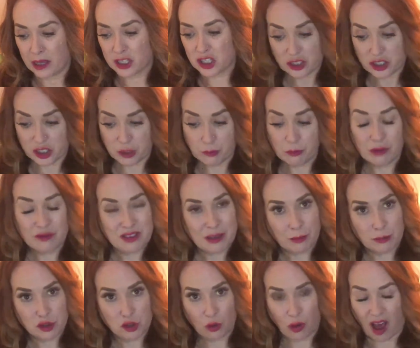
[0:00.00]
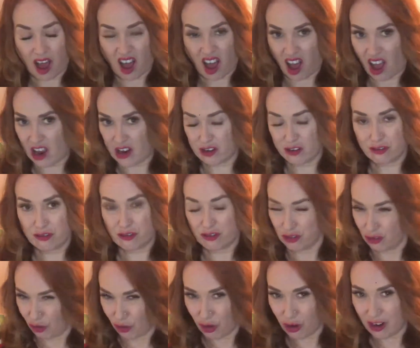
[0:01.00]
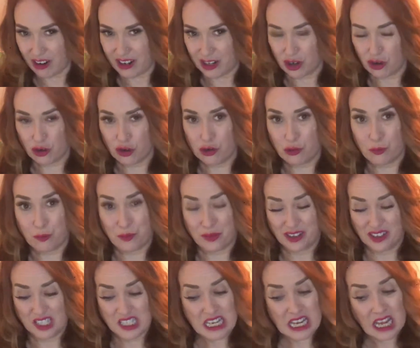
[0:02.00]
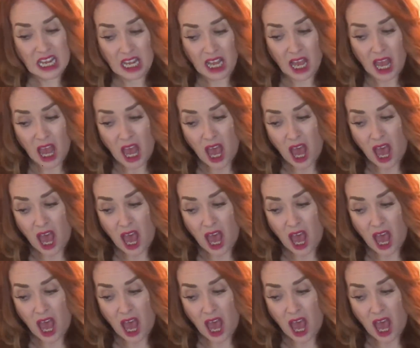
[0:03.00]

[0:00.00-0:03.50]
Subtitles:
She moved up to a higher floor in her new building.